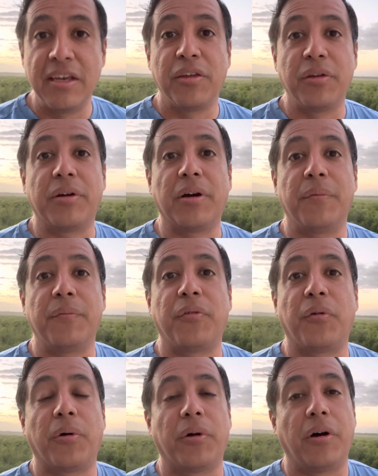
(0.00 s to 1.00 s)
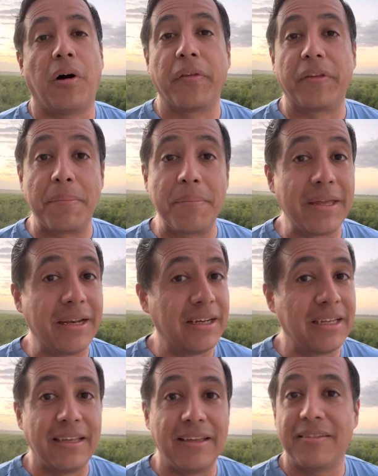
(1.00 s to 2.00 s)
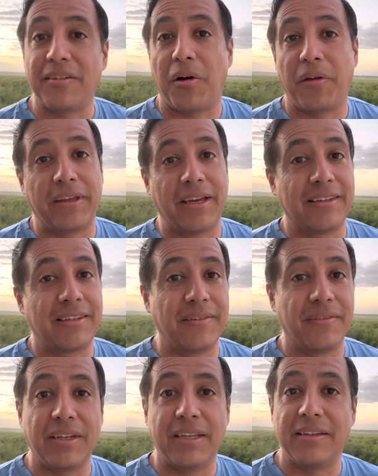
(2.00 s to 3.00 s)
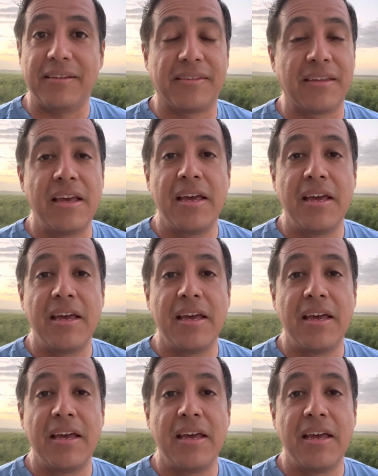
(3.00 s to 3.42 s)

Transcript: You come for all the amenities, all the activities,